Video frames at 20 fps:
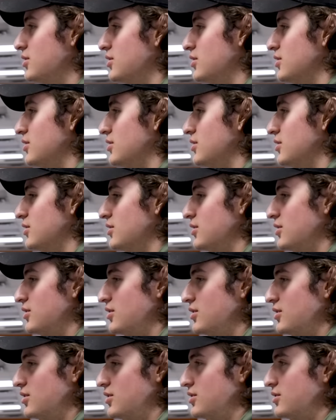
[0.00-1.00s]

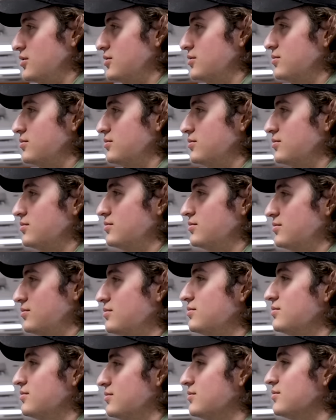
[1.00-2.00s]

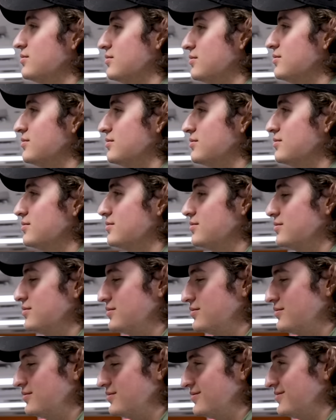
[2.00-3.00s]

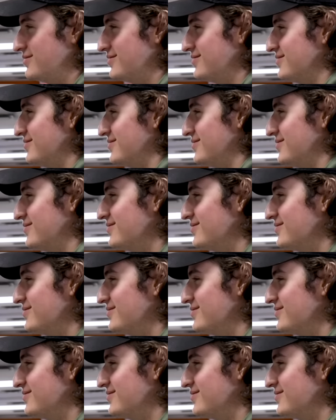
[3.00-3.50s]
(silent)